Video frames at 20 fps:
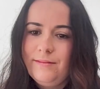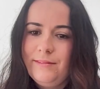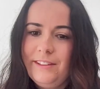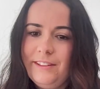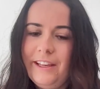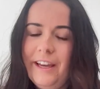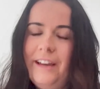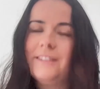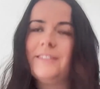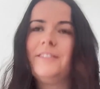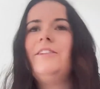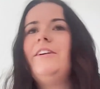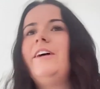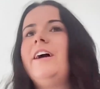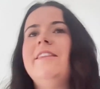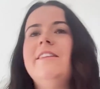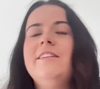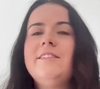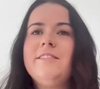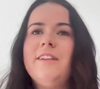Yeah, so
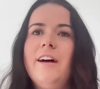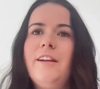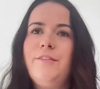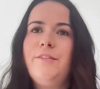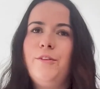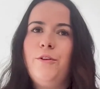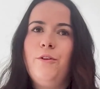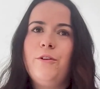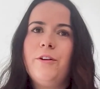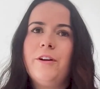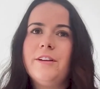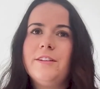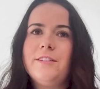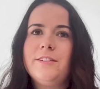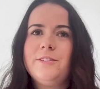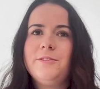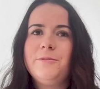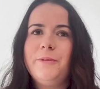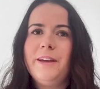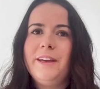at the start of
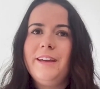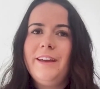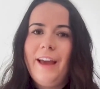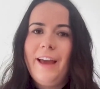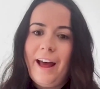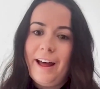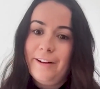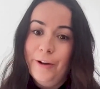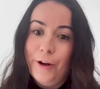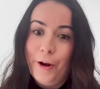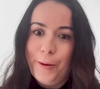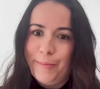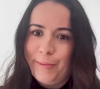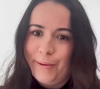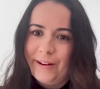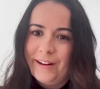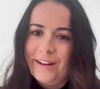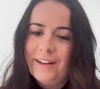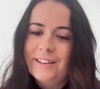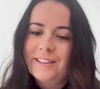August, we had no
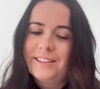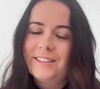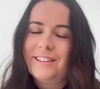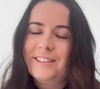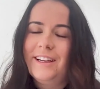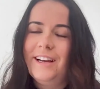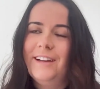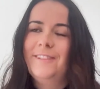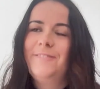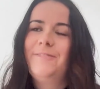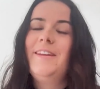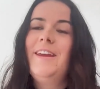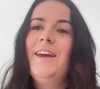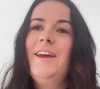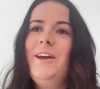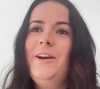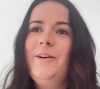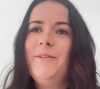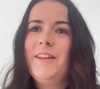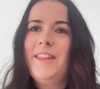product.
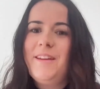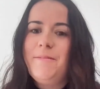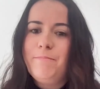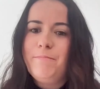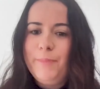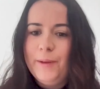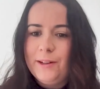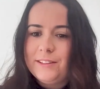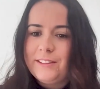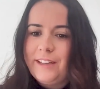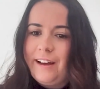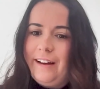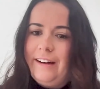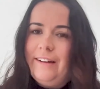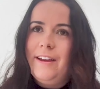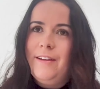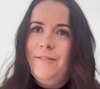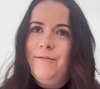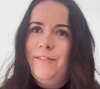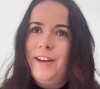We then built out our
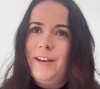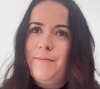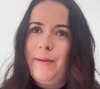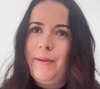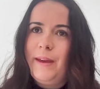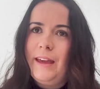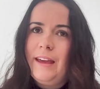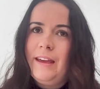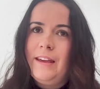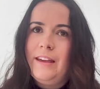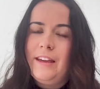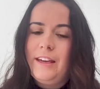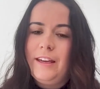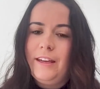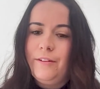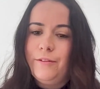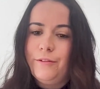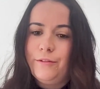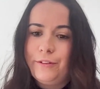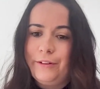MVP
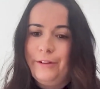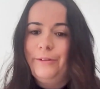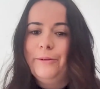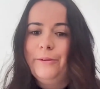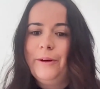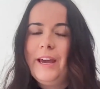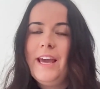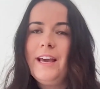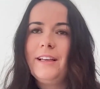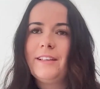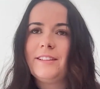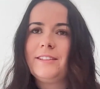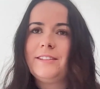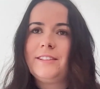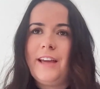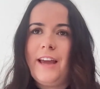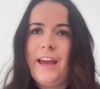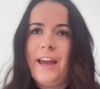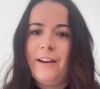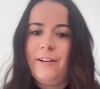in 4 weeks
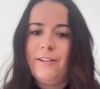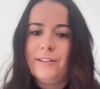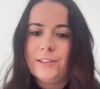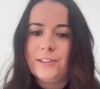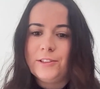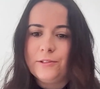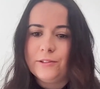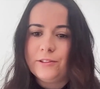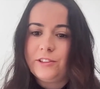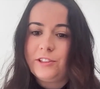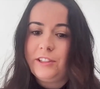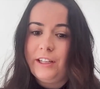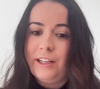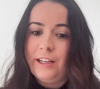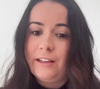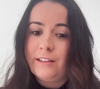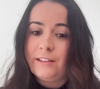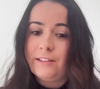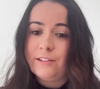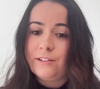and launched
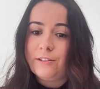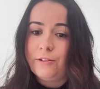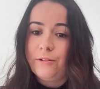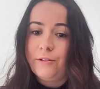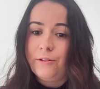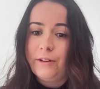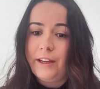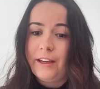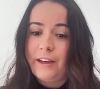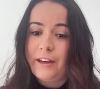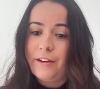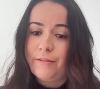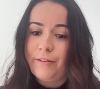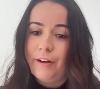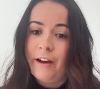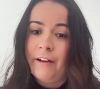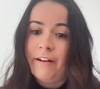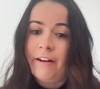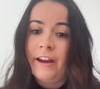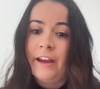in store in
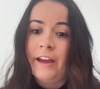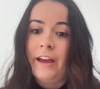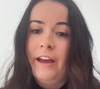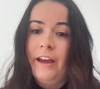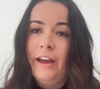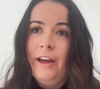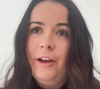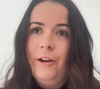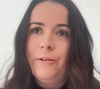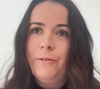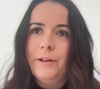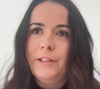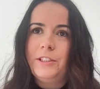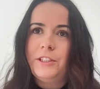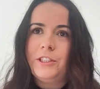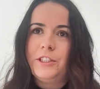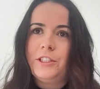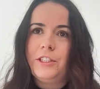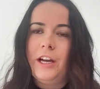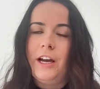Kavari,
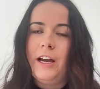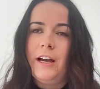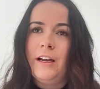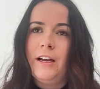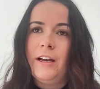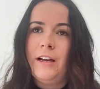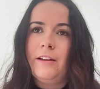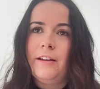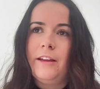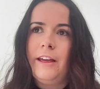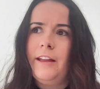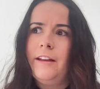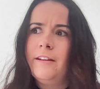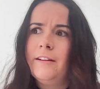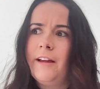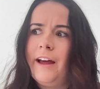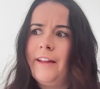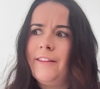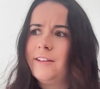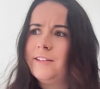which at
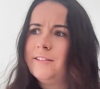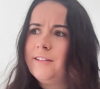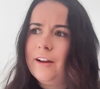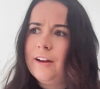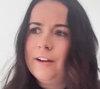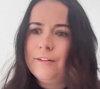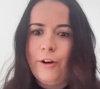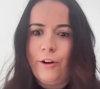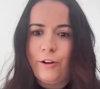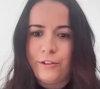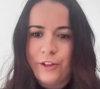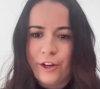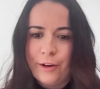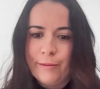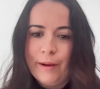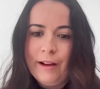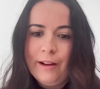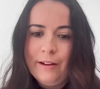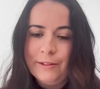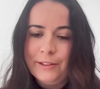the start of
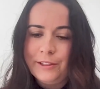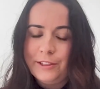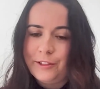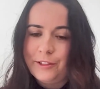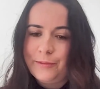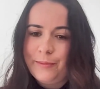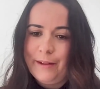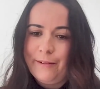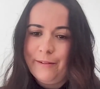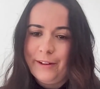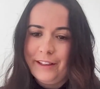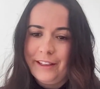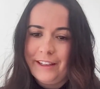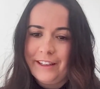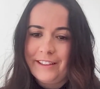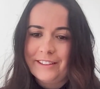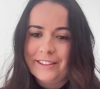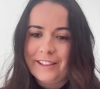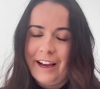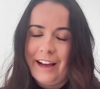October, which has been really
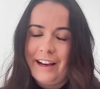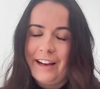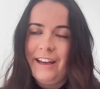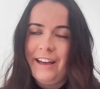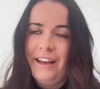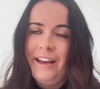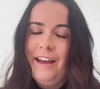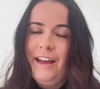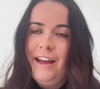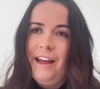exciting.